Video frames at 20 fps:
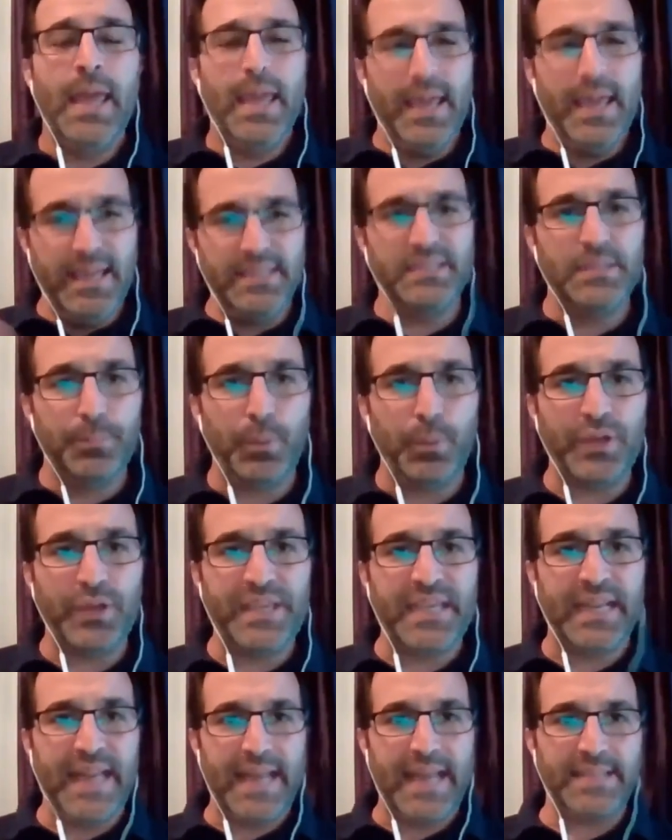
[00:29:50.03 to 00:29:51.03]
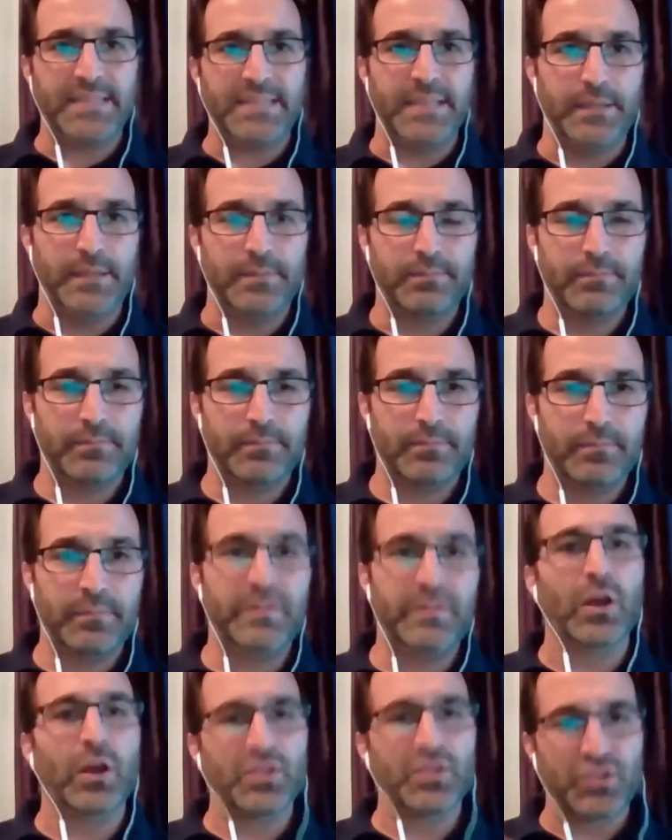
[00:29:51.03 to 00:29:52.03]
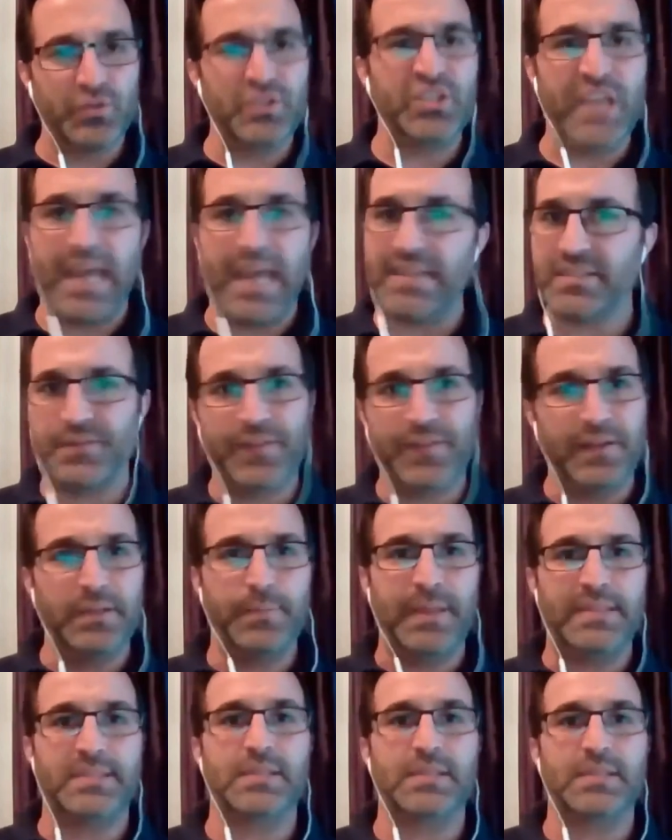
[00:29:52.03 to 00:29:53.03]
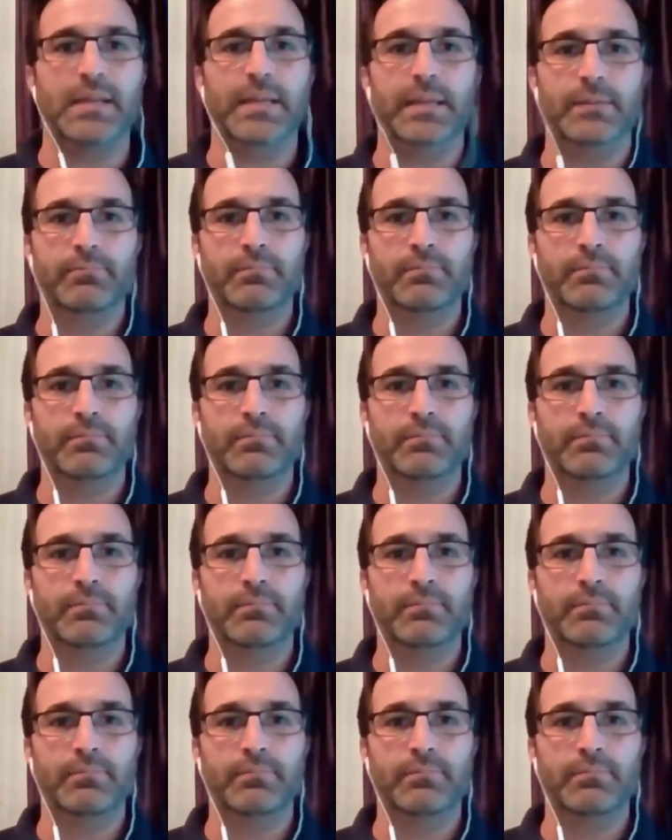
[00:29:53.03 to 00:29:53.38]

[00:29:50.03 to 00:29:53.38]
Is the body connected? The answer is yes, fundamentally.